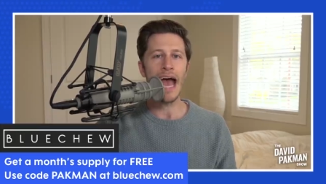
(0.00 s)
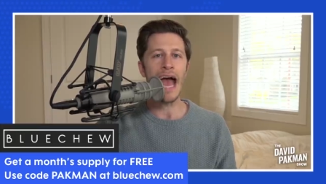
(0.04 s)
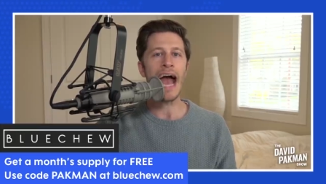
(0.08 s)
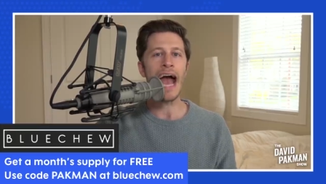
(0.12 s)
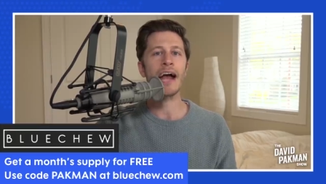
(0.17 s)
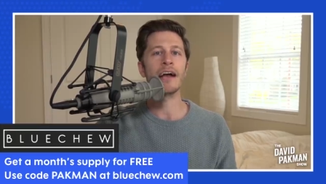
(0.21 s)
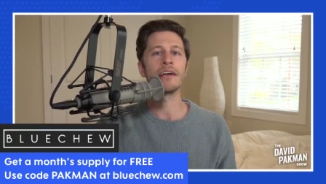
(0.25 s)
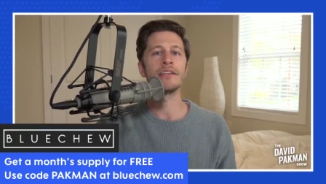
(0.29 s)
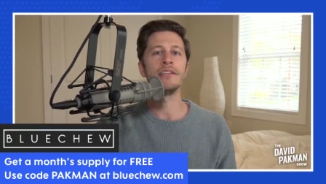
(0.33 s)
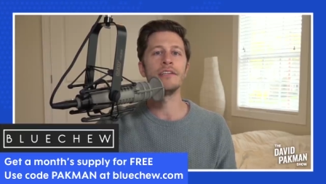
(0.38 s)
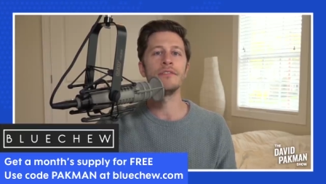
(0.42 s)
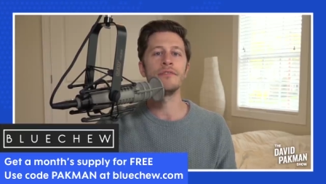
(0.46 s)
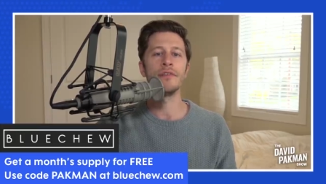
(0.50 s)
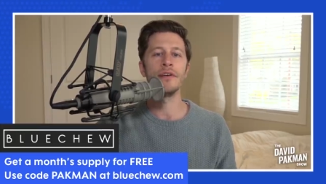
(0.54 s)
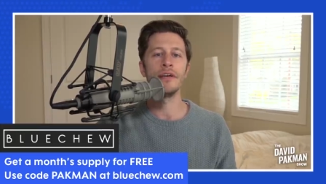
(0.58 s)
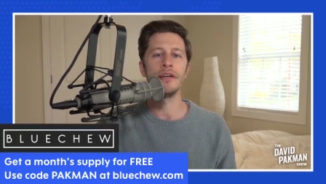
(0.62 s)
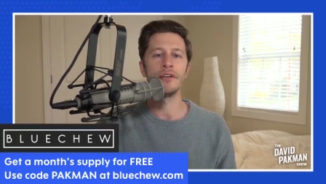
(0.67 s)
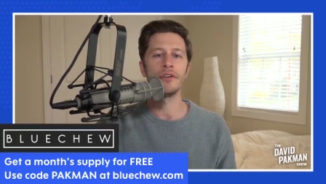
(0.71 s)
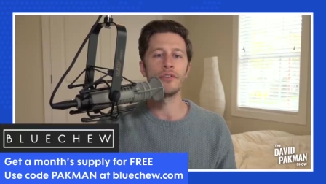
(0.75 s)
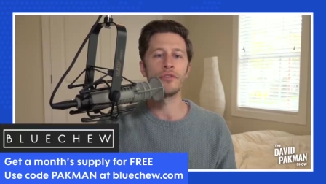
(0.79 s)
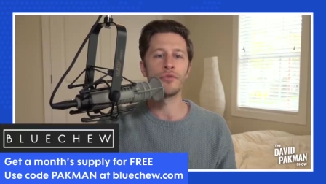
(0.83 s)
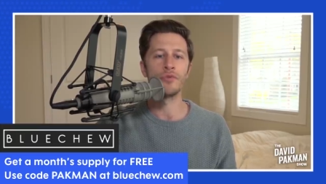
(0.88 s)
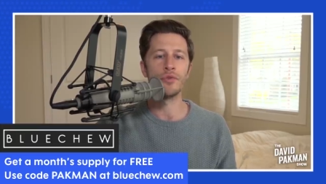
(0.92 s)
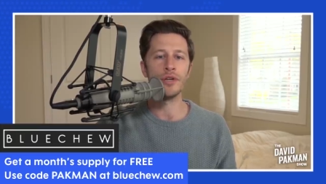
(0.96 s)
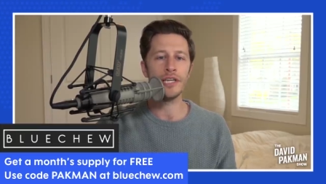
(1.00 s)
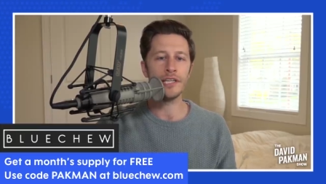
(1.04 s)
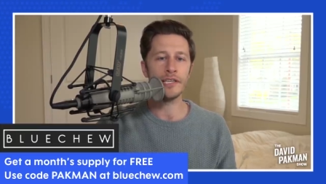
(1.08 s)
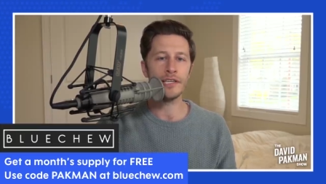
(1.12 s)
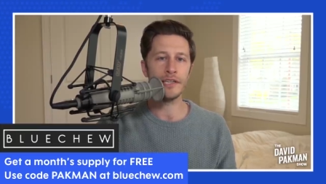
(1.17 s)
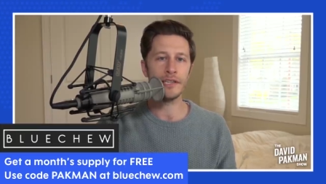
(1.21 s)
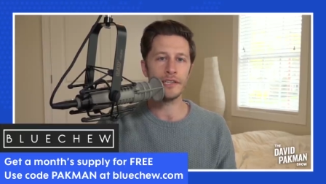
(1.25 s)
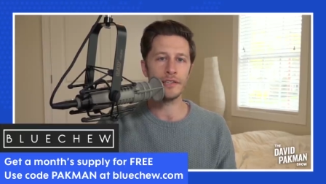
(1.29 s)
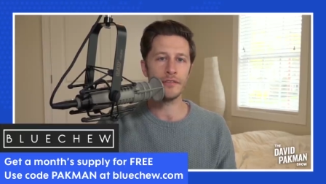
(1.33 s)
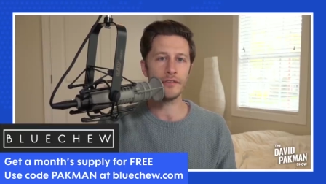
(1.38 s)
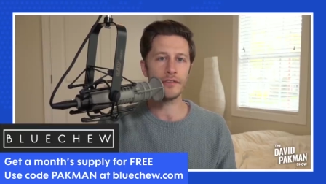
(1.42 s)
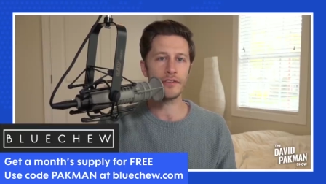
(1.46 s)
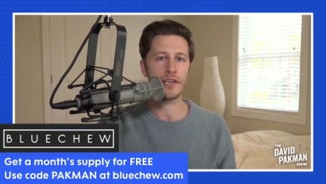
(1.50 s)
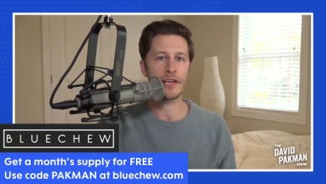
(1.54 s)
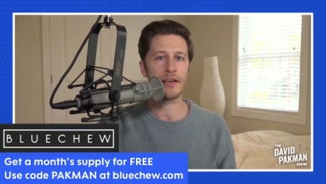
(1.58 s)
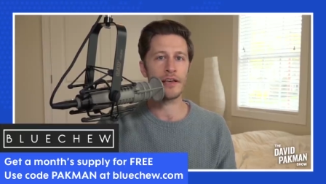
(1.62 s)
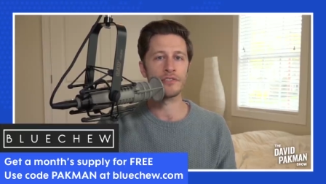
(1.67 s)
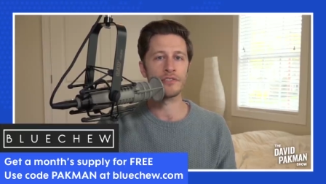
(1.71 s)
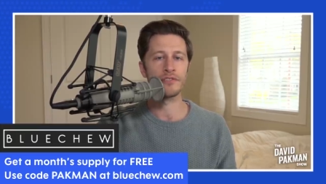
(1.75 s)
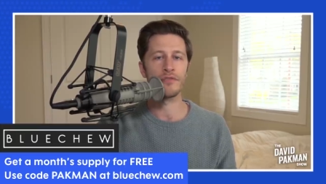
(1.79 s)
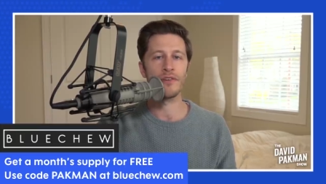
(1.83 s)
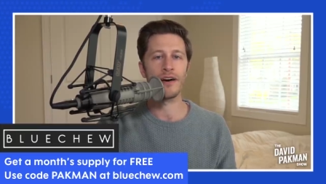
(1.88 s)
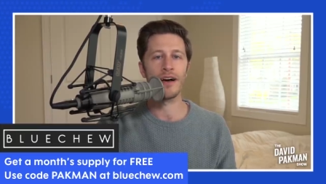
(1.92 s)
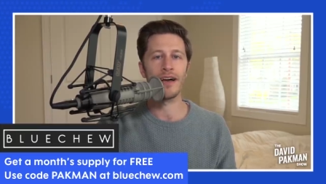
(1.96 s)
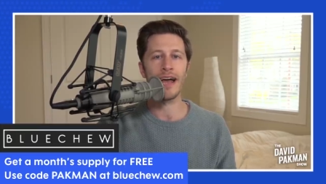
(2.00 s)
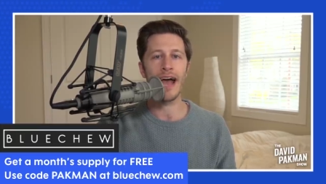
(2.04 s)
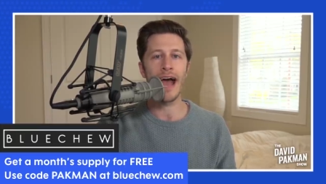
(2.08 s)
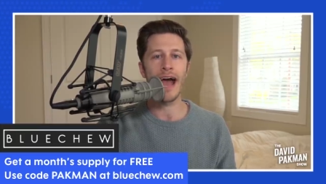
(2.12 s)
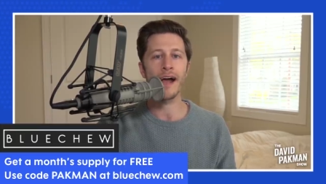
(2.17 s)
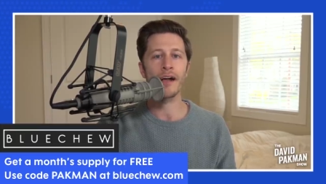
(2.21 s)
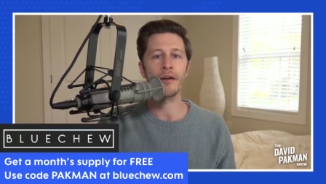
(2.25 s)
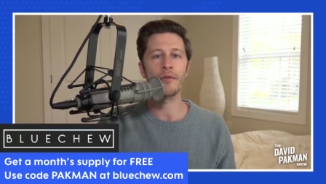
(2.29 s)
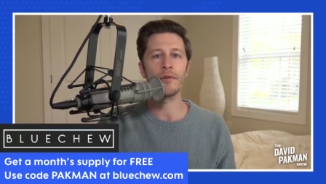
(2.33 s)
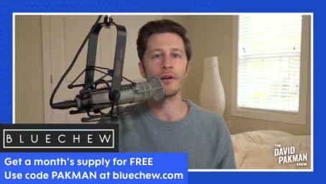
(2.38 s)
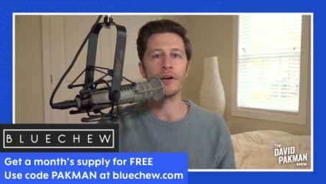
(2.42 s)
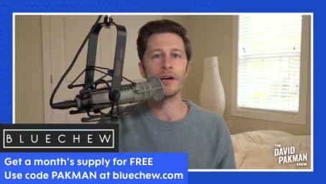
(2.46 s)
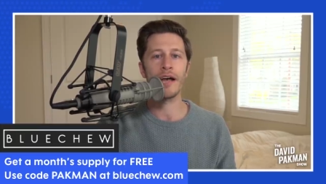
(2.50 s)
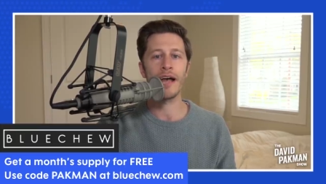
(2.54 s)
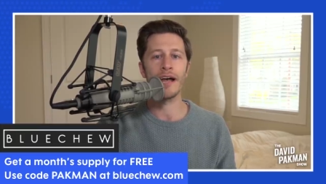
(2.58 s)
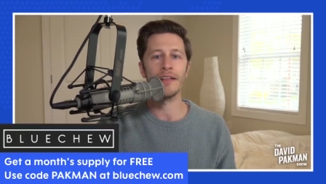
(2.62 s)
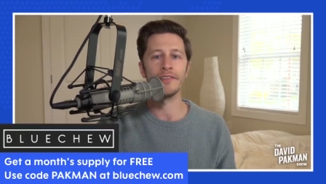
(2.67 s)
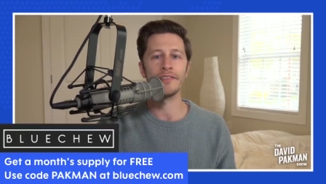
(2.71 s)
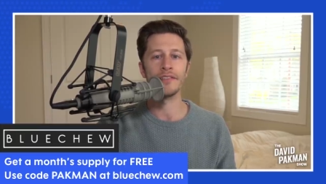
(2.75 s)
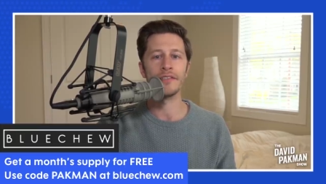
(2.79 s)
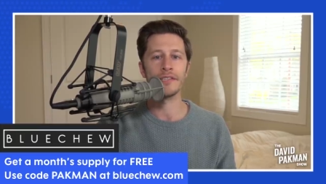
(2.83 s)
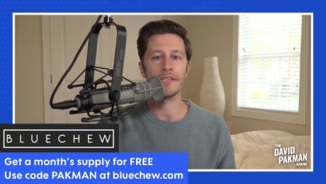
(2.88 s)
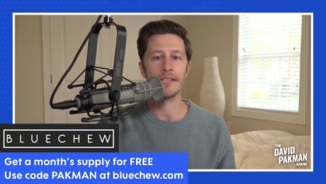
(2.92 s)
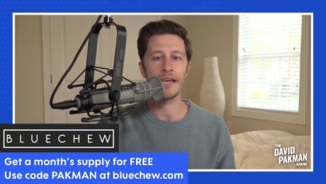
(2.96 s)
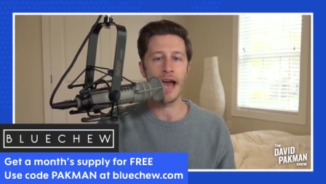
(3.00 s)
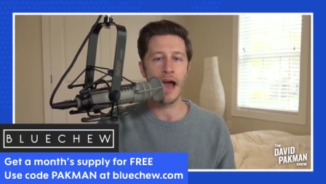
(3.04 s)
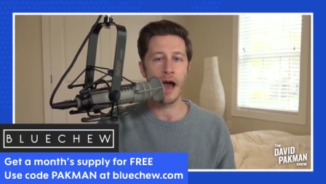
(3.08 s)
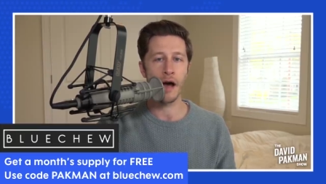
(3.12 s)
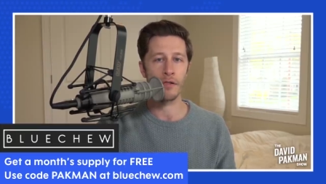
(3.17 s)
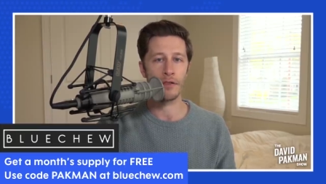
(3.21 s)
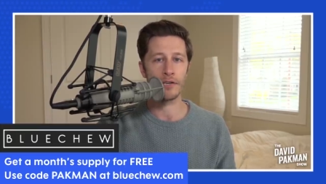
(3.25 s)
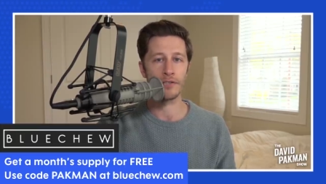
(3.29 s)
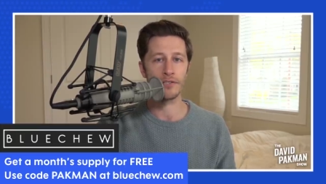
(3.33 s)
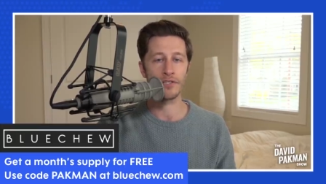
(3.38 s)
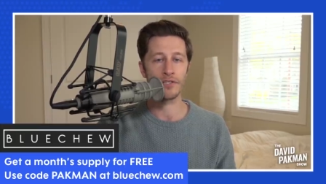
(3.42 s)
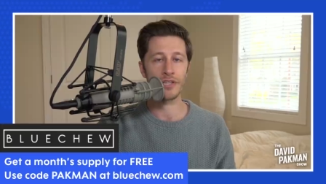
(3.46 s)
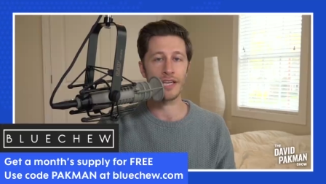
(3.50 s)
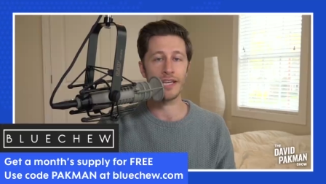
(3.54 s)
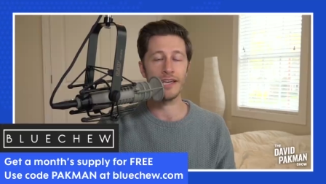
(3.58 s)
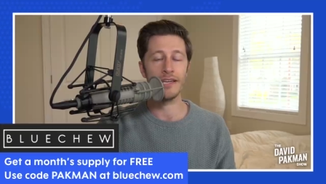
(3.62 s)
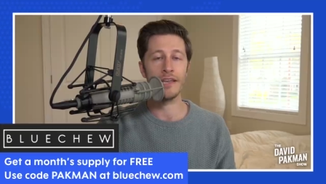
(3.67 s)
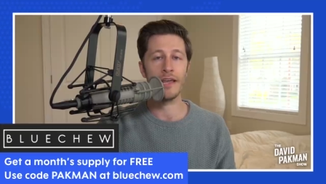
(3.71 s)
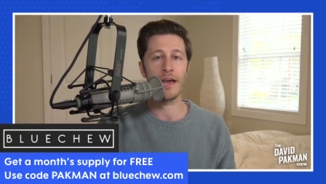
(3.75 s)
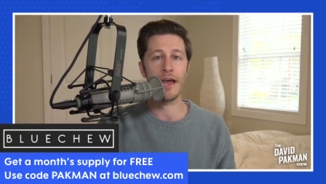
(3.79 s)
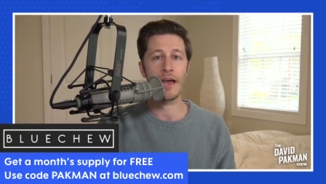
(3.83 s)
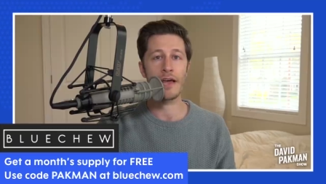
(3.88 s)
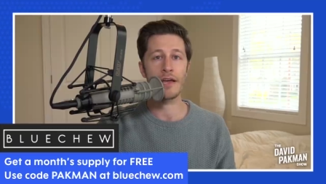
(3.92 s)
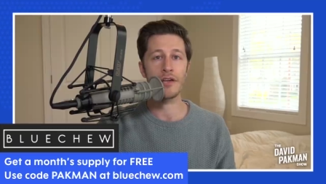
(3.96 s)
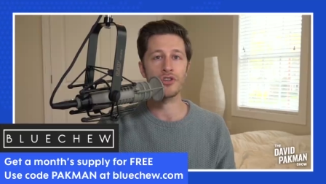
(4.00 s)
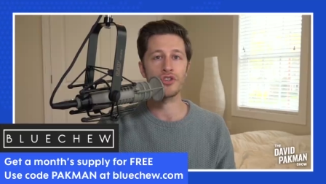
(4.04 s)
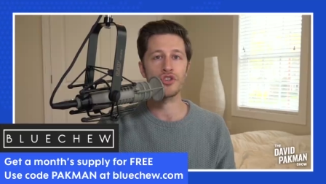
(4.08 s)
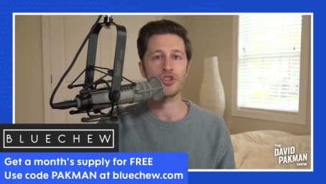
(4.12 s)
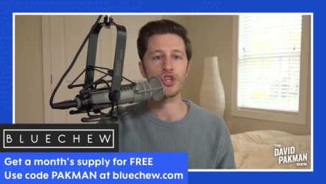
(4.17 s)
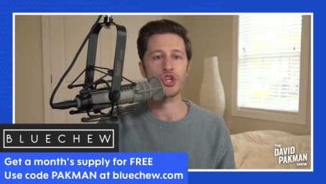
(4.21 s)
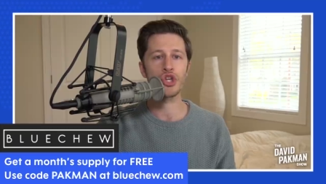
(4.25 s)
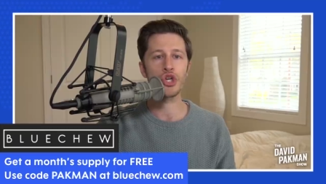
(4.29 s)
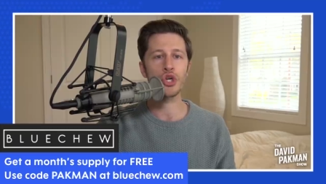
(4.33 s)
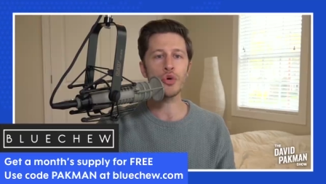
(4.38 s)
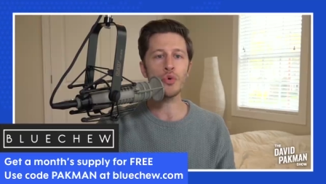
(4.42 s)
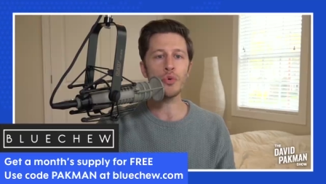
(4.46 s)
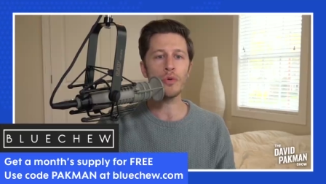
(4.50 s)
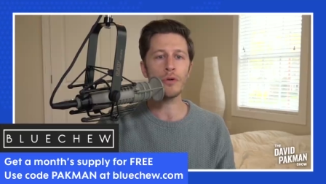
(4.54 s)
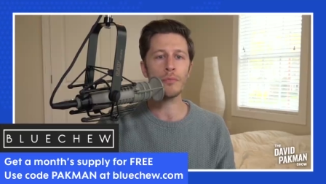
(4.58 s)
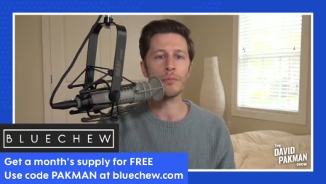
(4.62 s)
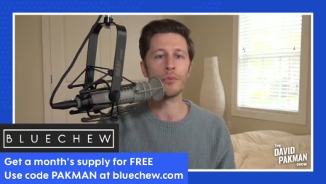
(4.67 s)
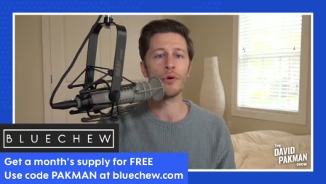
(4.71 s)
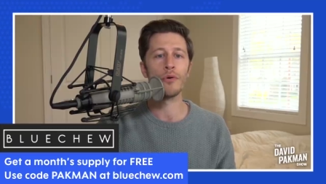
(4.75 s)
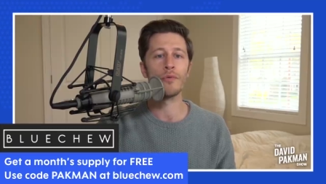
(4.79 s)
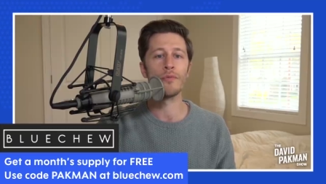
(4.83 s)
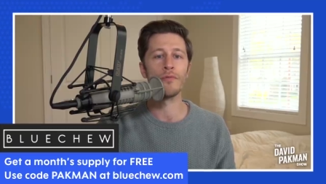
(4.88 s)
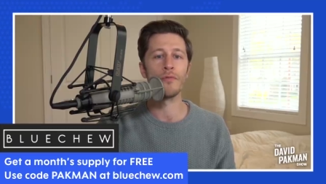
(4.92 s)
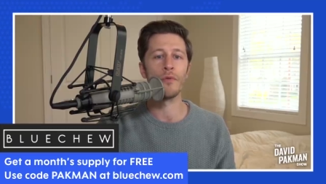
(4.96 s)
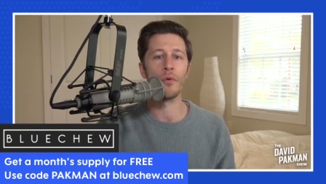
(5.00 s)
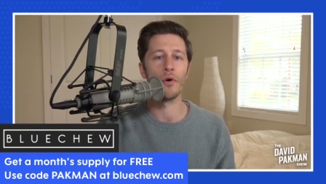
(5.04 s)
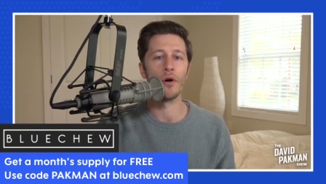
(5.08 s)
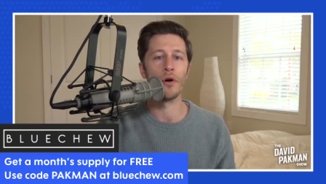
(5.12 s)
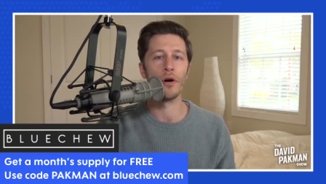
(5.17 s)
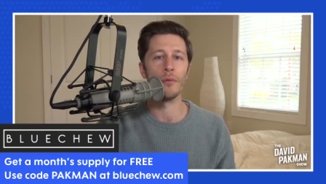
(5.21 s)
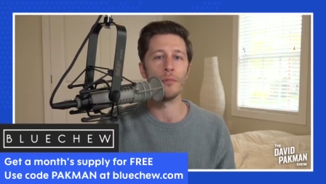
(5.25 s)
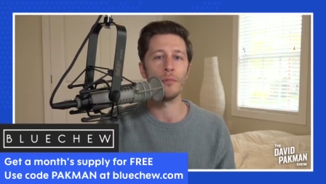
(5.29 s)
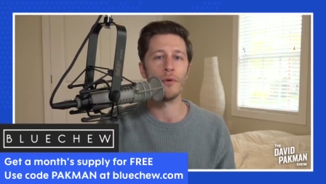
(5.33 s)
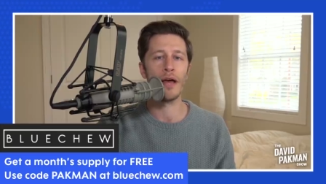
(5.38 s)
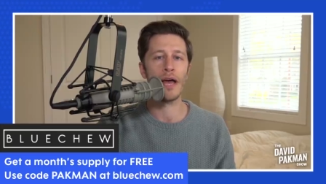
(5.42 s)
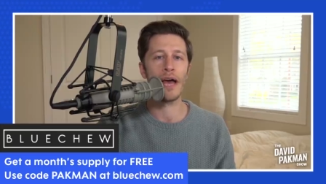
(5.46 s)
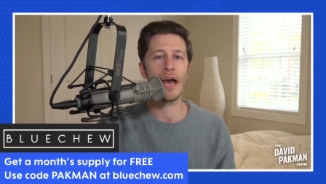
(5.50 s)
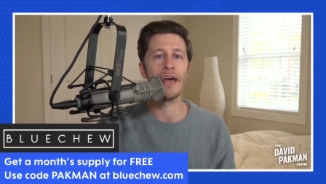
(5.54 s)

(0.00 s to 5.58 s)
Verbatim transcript: active ingredients as Viagra and Cialis in a chewable form